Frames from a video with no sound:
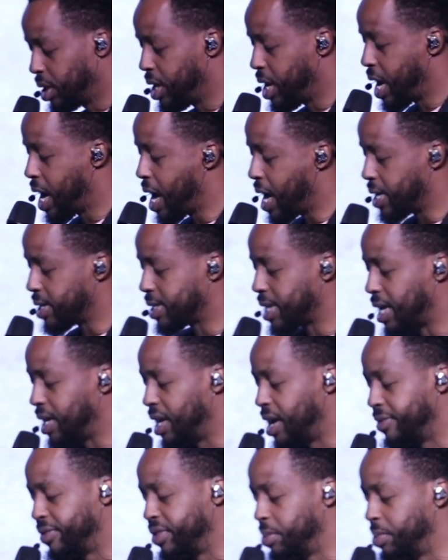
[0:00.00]
Yes, I
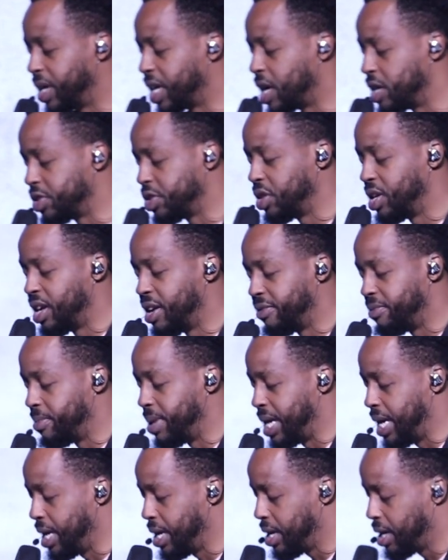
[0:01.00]
love you because you love
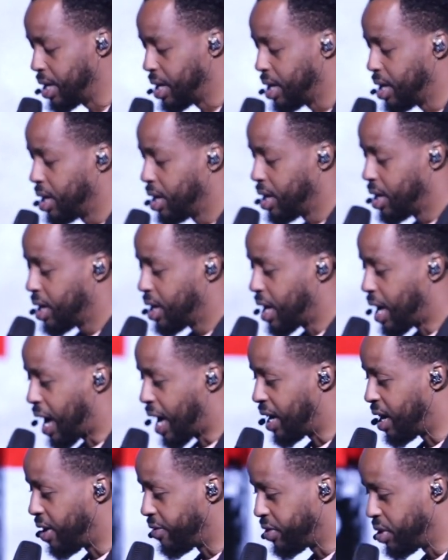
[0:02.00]
me.
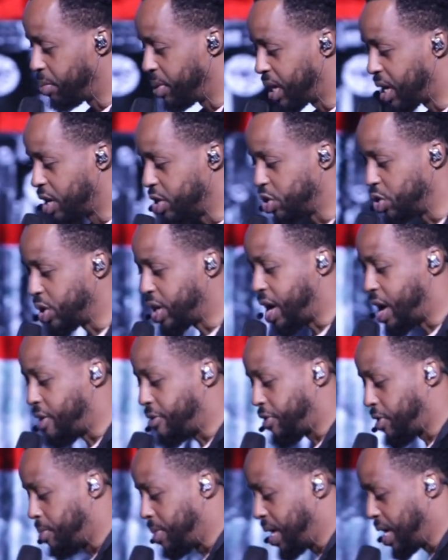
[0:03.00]
I love you because you
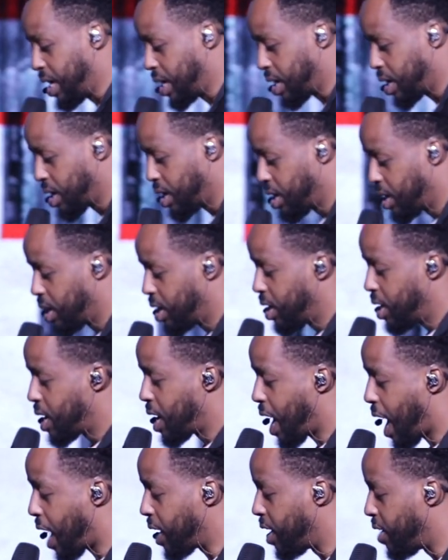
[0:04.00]
care for me.
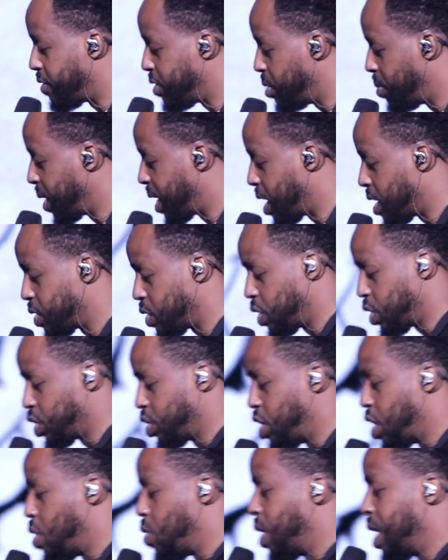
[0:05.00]
I love you because
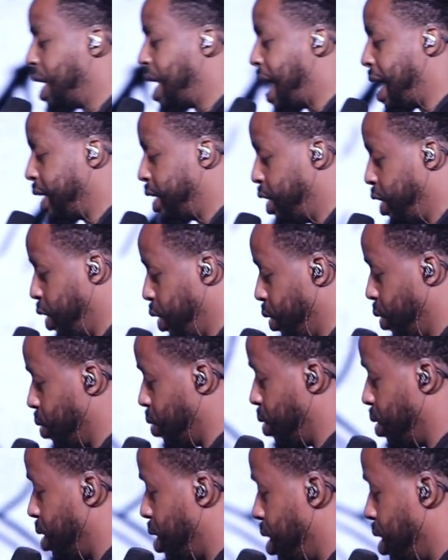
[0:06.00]
there's no one like you.